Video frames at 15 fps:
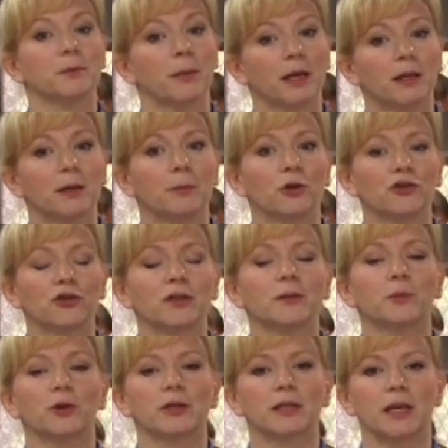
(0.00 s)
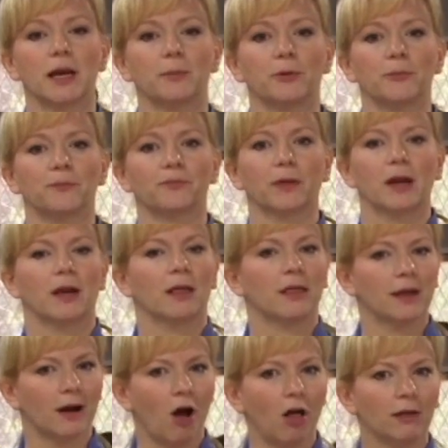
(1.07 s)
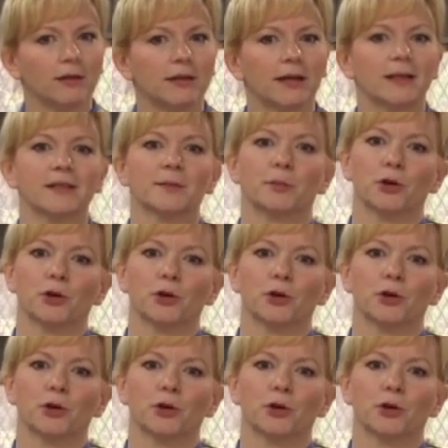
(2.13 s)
to make the emulsions more stable. Think hollandaise,